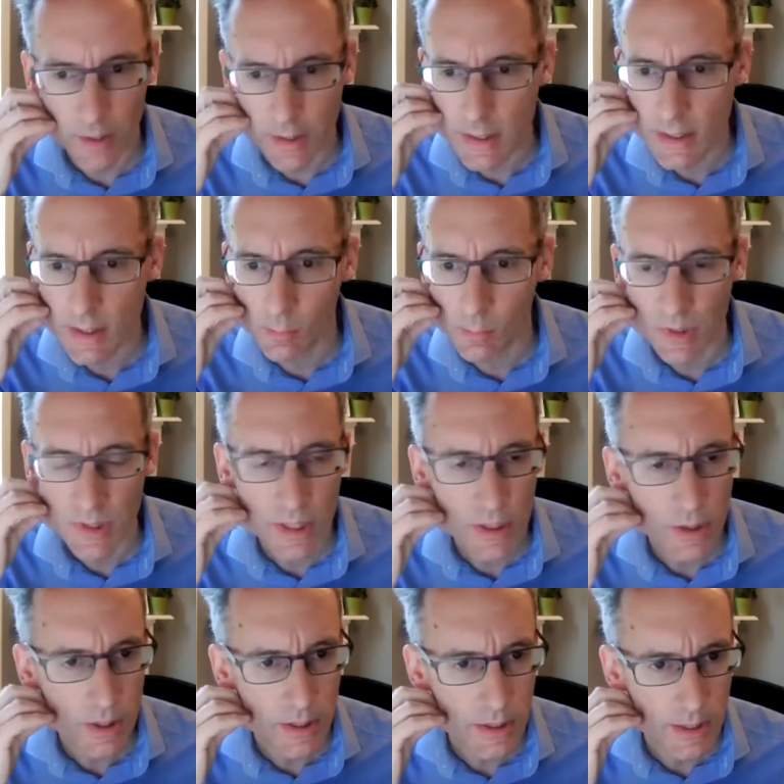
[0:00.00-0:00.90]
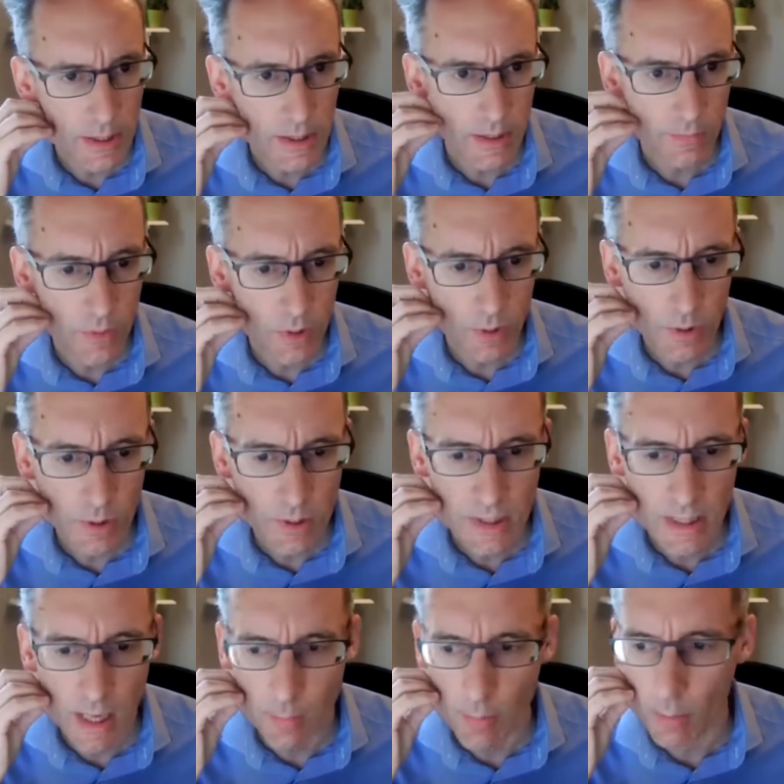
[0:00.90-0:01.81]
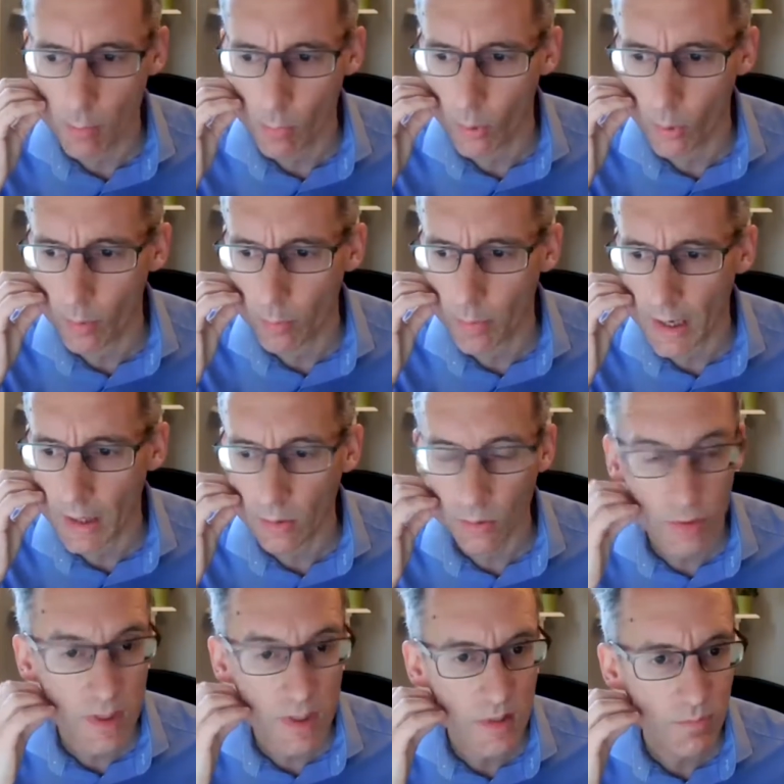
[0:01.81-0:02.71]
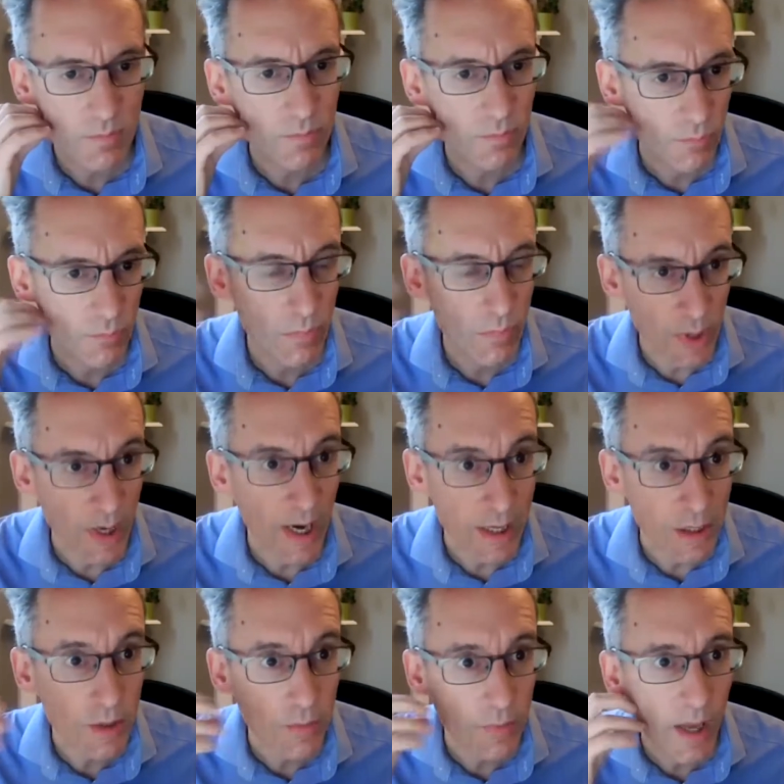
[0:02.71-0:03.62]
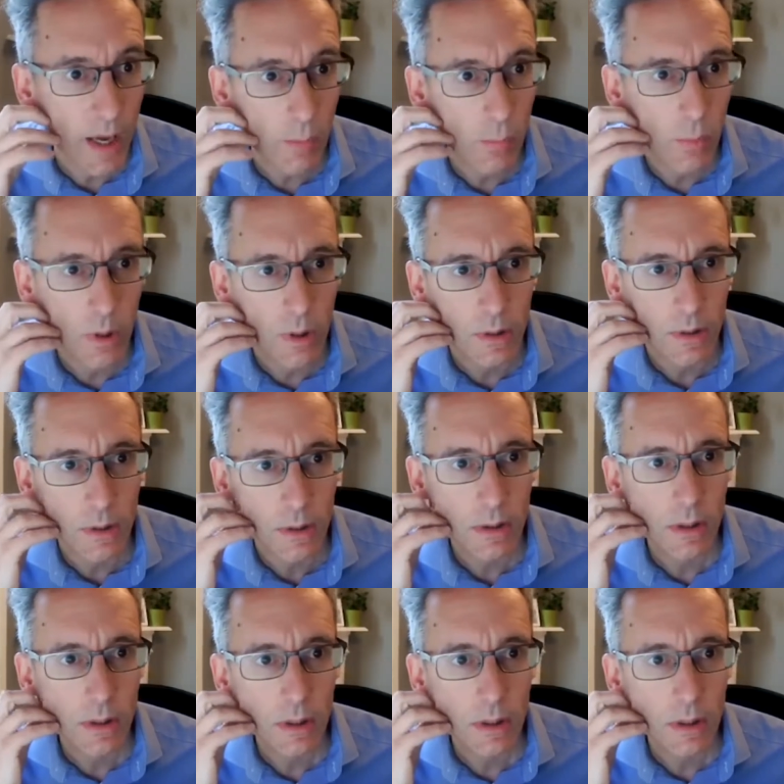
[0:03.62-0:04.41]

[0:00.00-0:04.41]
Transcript: So someone's interested if you could say a bit more about the nature of that work.